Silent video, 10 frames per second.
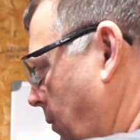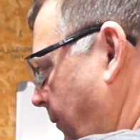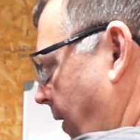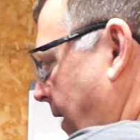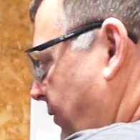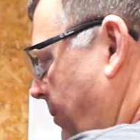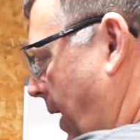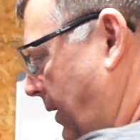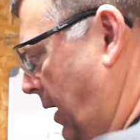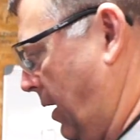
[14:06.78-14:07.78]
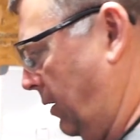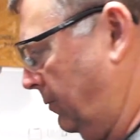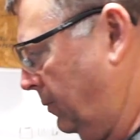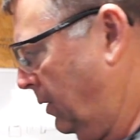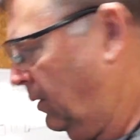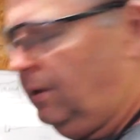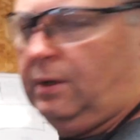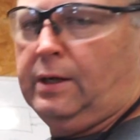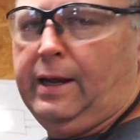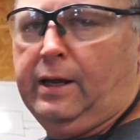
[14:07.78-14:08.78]
fastened back down,
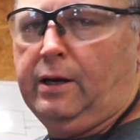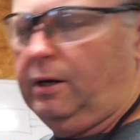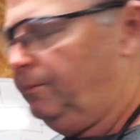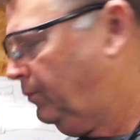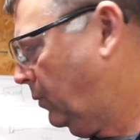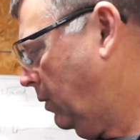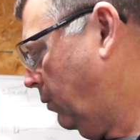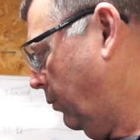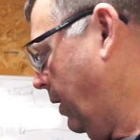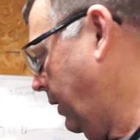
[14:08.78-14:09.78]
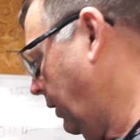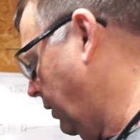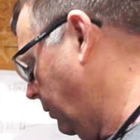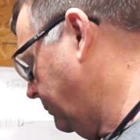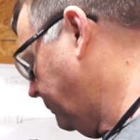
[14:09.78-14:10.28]
and we're ready to go.